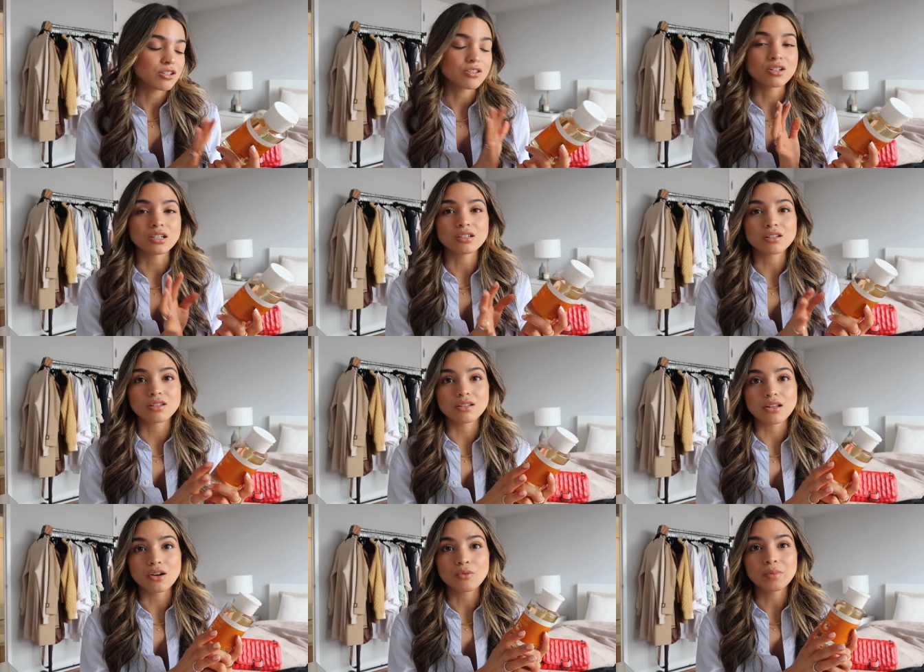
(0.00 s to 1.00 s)
to start
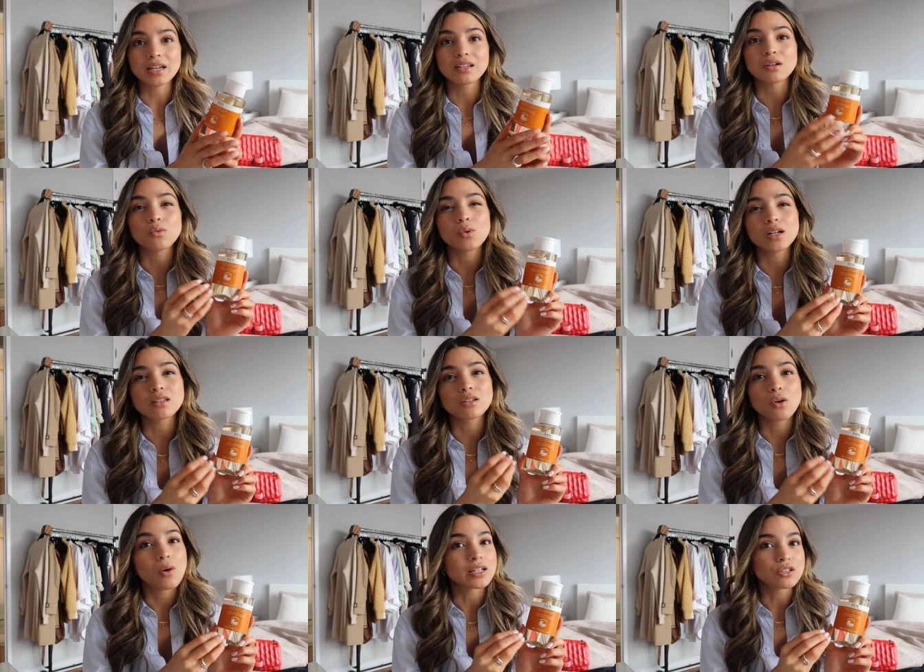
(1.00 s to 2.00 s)
slow because it was
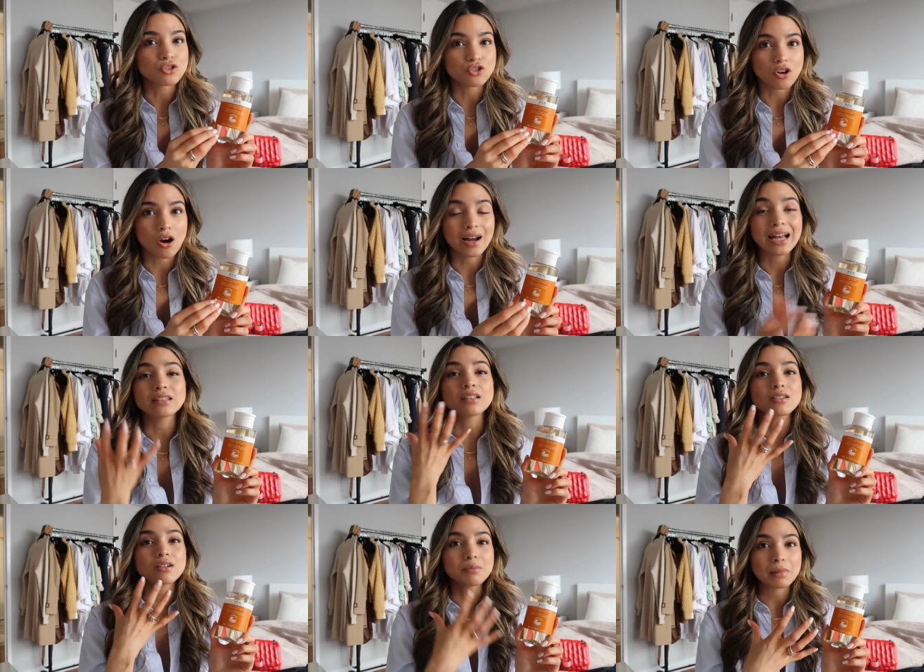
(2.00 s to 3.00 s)
quite strong at
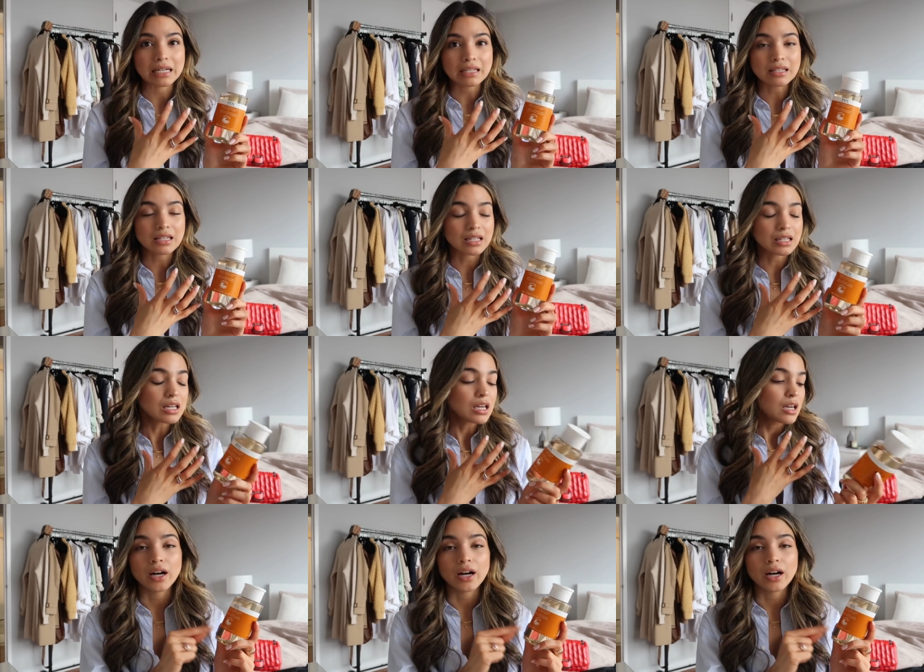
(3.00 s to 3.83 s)
least on my skin